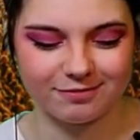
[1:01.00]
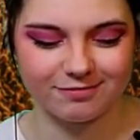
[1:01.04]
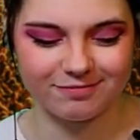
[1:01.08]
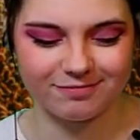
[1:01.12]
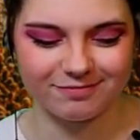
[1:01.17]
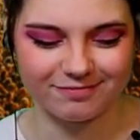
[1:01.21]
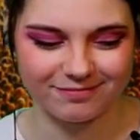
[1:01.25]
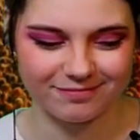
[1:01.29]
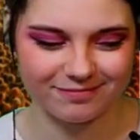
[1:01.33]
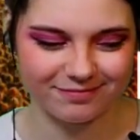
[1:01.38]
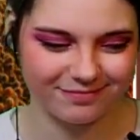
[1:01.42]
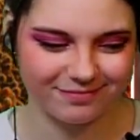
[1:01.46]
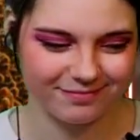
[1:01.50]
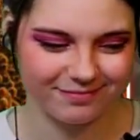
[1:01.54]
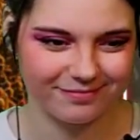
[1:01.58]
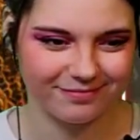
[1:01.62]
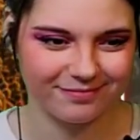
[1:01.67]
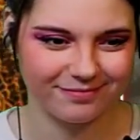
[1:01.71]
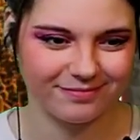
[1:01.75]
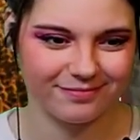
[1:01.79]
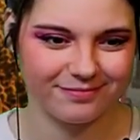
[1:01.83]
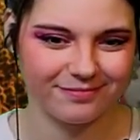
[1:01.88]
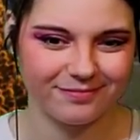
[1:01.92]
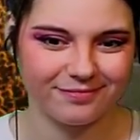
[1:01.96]

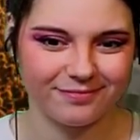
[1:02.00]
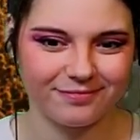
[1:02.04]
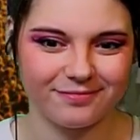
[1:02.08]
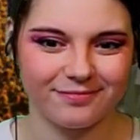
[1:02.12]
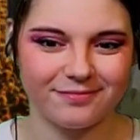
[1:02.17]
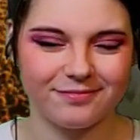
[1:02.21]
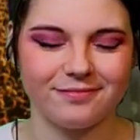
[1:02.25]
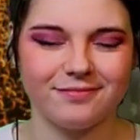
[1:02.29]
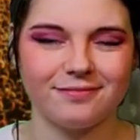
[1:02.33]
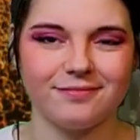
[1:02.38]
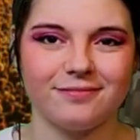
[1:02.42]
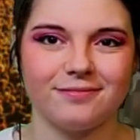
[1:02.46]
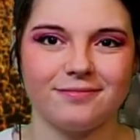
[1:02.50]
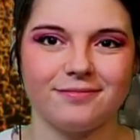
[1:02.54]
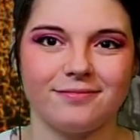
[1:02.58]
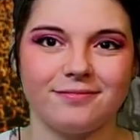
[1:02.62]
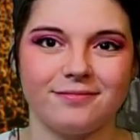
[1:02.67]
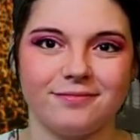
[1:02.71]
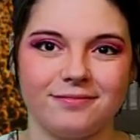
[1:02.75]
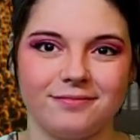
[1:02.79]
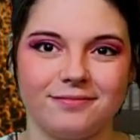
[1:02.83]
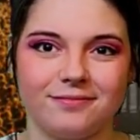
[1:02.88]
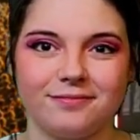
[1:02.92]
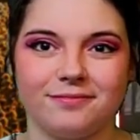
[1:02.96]

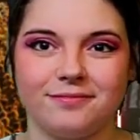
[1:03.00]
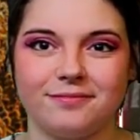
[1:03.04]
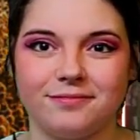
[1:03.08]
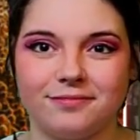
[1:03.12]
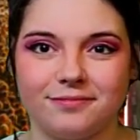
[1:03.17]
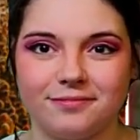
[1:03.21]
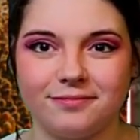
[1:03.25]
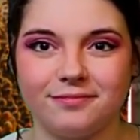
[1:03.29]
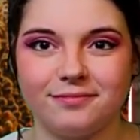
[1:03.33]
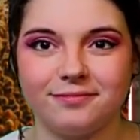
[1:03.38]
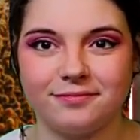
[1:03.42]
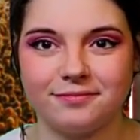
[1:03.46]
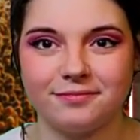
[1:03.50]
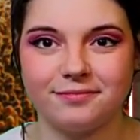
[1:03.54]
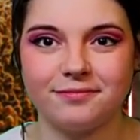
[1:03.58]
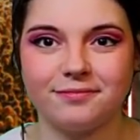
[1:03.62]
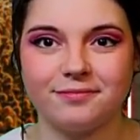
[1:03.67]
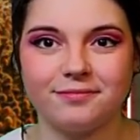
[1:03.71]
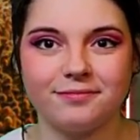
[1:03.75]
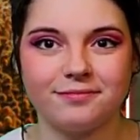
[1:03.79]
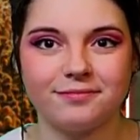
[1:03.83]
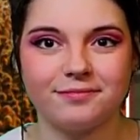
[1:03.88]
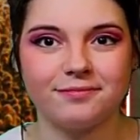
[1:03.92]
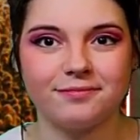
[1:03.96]
(not speaking)